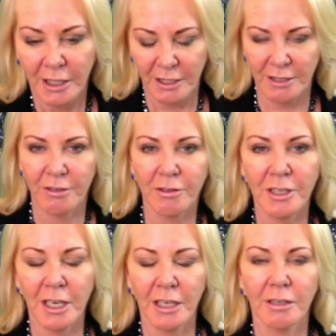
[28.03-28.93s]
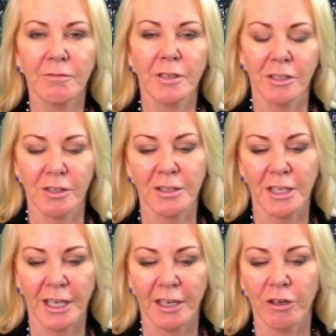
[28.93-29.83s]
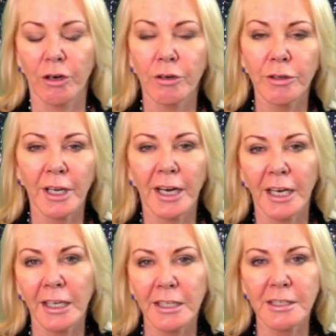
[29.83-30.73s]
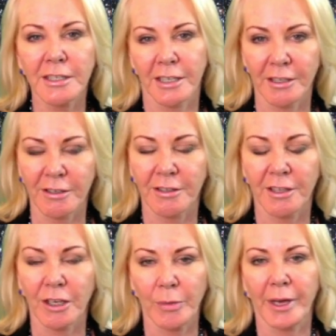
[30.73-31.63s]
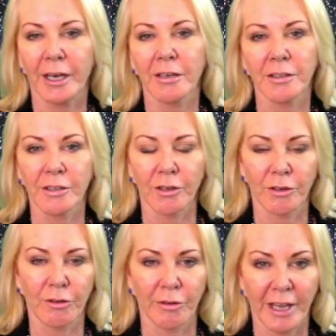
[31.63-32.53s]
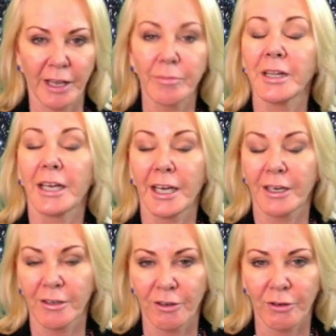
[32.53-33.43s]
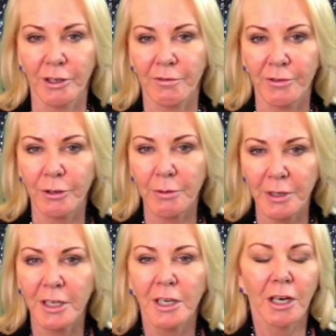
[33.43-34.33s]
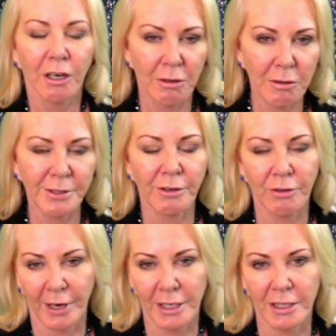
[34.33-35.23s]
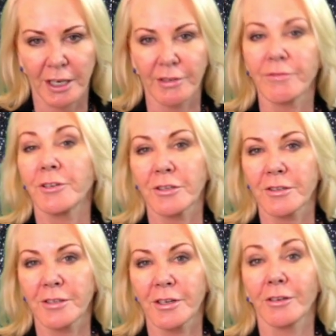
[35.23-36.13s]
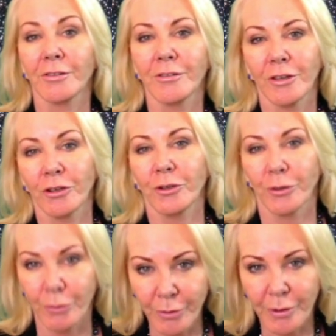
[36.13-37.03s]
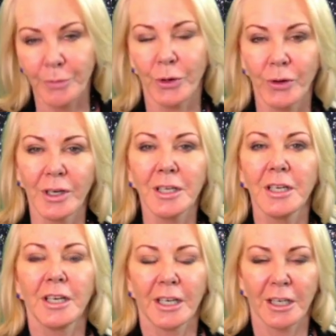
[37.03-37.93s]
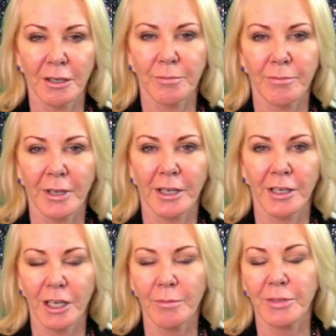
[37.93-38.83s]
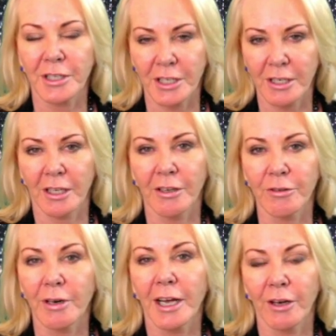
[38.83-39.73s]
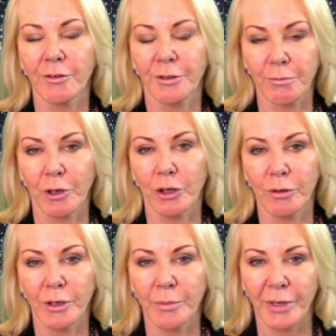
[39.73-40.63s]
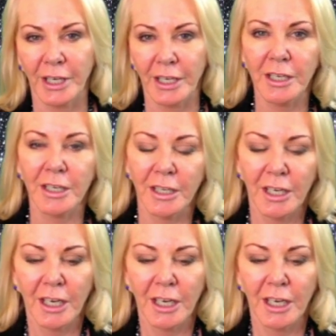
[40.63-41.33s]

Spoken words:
it's a good time just to get organized and to think about, you know, your game plan going forward. Also a great time to focus on you more, and in particular your health and well-being.